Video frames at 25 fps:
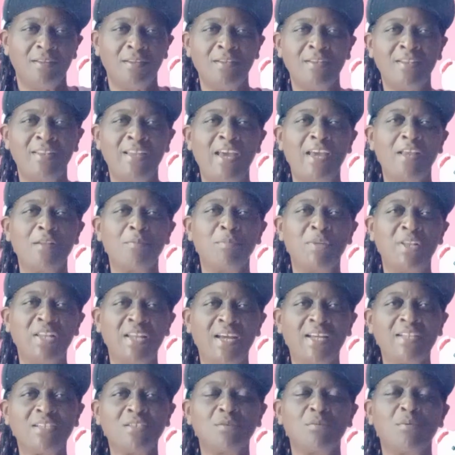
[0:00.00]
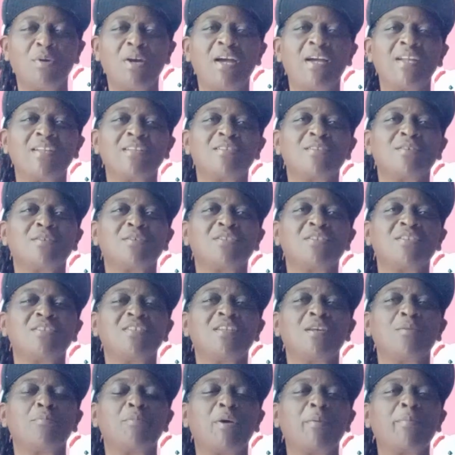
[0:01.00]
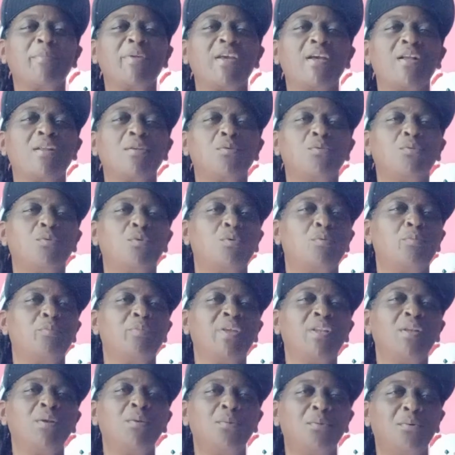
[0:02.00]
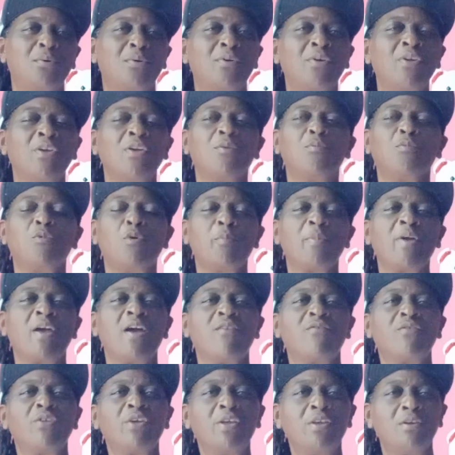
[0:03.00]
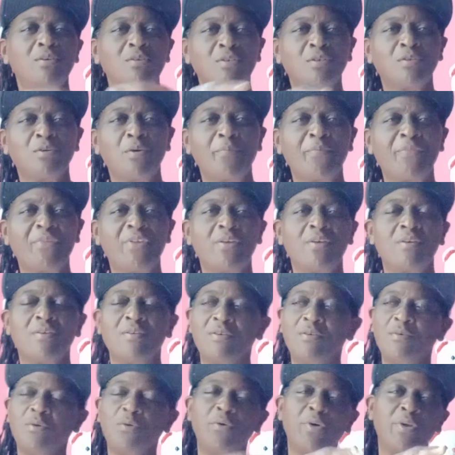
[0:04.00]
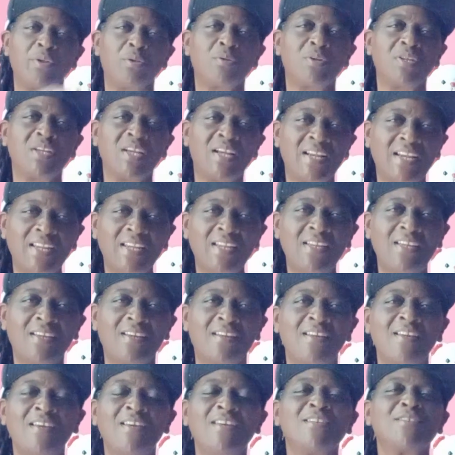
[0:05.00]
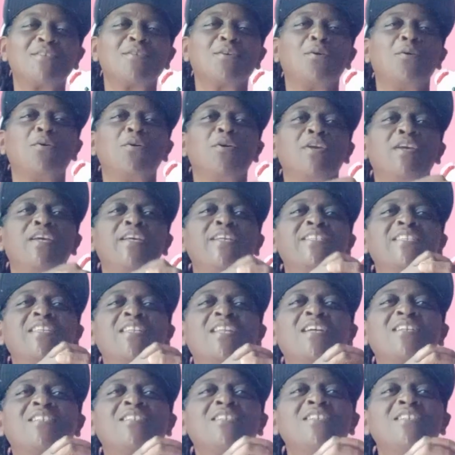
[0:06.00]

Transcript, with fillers: light bill and so on. So she said, Mommy, do me low, what me have to give something, you're going to the clinic. So instead of